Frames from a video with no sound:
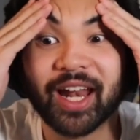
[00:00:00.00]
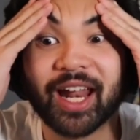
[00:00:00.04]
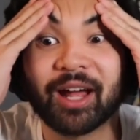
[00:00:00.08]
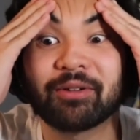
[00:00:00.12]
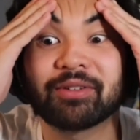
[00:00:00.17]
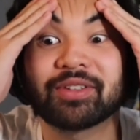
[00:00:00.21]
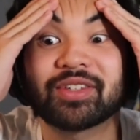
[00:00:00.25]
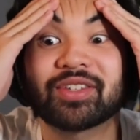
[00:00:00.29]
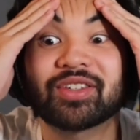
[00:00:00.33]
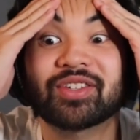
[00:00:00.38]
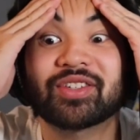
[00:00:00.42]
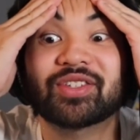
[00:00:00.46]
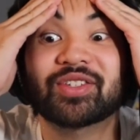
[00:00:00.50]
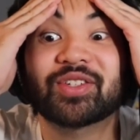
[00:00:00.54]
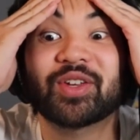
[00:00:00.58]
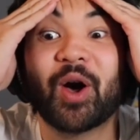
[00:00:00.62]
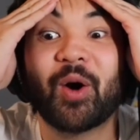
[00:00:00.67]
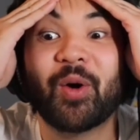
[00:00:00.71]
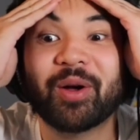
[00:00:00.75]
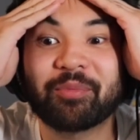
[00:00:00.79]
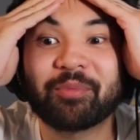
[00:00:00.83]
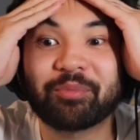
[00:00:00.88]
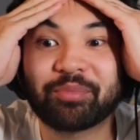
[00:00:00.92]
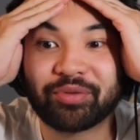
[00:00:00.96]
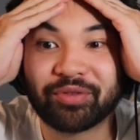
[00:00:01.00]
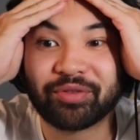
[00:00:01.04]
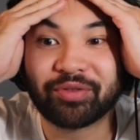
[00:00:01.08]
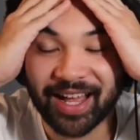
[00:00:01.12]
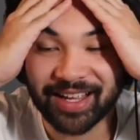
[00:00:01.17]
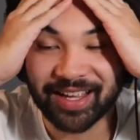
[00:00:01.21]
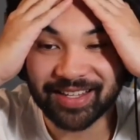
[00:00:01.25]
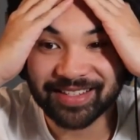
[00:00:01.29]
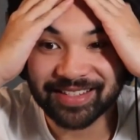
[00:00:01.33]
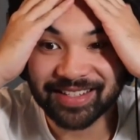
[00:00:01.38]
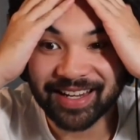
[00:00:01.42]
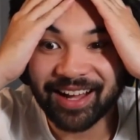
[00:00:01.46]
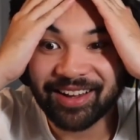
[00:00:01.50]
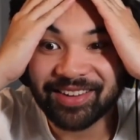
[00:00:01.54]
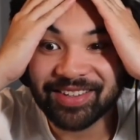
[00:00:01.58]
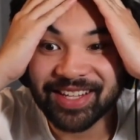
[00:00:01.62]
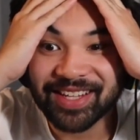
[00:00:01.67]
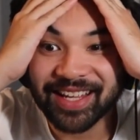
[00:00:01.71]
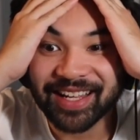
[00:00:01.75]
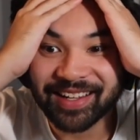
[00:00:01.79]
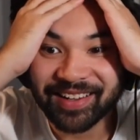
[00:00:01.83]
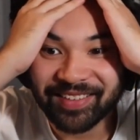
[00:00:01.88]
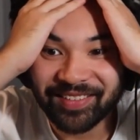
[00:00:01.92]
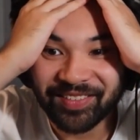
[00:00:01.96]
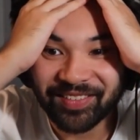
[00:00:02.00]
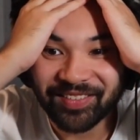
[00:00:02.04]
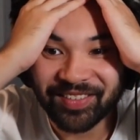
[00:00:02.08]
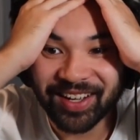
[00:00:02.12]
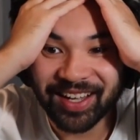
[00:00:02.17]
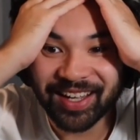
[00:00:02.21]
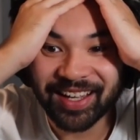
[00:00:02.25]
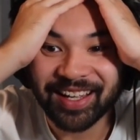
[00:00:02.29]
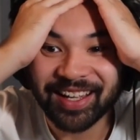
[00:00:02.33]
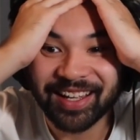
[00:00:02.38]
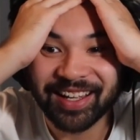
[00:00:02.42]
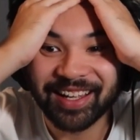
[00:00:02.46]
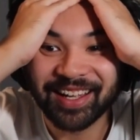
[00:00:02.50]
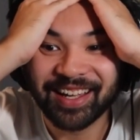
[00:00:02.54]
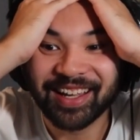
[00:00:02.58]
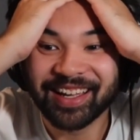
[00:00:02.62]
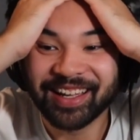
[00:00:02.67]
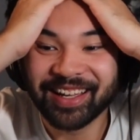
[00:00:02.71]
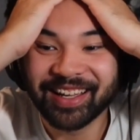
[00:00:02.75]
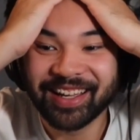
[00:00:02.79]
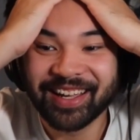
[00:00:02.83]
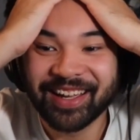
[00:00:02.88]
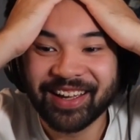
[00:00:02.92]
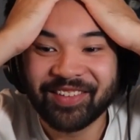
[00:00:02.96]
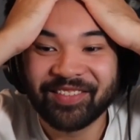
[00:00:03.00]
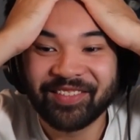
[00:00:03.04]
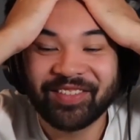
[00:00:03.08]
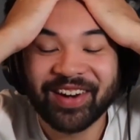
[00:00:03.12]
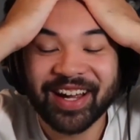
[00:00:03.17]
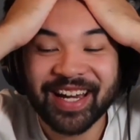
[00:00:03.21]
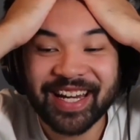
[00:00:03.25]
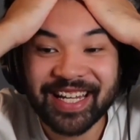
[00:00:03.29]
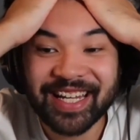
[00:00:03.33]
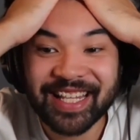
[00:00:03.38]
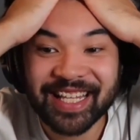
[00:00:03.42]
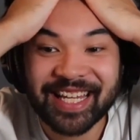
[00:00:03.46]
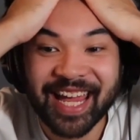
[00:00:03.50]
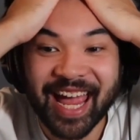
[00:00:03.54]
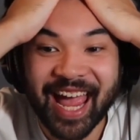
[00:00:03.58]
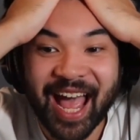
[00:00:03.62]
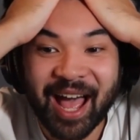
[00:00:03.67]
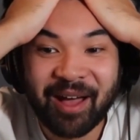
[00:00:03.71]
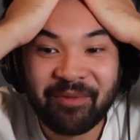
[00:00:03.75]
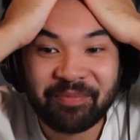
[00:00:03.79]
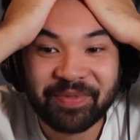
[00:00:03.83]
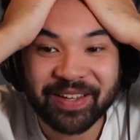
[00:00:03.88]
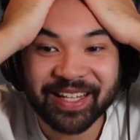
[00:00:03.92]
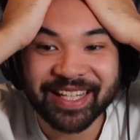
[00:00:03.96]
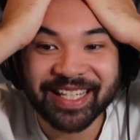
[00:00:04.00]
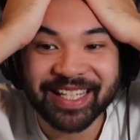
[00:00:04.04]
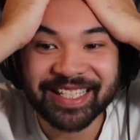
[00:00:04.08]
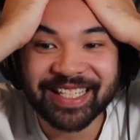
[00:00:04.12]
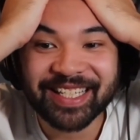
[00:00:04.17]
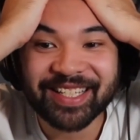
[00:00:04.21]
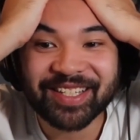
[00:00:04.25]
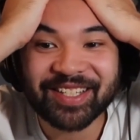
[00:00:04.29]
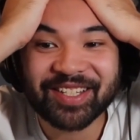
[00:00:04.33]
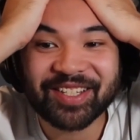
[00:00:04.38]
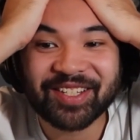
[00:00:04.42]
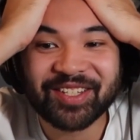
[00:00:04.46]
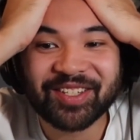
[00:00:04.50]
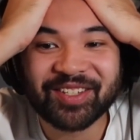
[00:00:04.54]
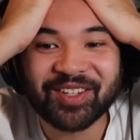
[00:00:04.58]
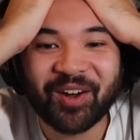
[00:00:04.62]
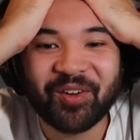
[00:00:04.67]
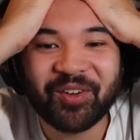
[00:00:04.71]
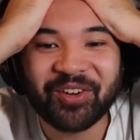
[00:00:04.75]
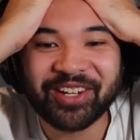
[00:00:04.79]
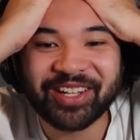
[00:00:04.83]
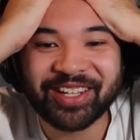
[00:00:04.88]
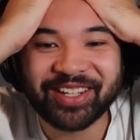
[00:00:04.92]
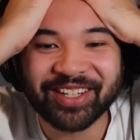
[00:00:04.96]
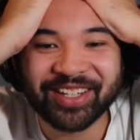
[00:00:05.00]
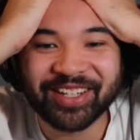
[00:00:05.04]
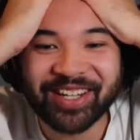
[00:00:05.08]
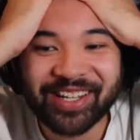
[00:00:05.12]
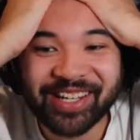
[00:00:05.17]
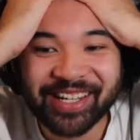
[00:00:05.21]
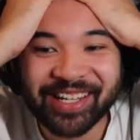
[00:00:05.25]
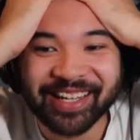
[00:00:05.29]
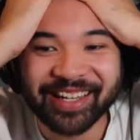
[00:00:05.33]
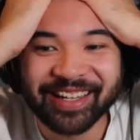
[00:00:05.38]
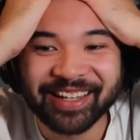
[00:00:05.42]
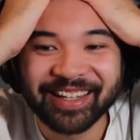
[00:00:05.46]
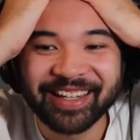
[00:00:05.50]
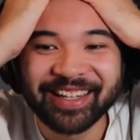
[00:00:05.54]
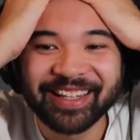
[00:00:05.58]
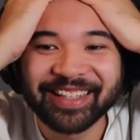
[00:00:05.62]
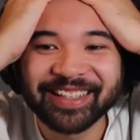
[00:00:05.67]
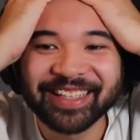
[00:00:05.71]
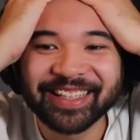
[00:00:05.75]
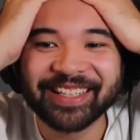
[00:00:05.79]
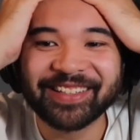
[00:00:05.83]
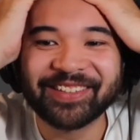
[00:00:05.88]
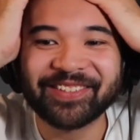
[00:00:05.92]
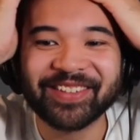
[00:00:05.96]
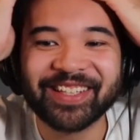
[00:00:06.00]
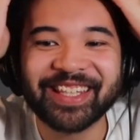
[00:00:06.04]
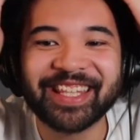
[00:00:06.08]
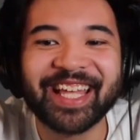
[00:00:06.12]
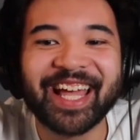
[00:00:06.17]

I was so impressed. I was like, what? When did this happen? This is so good. Like, what the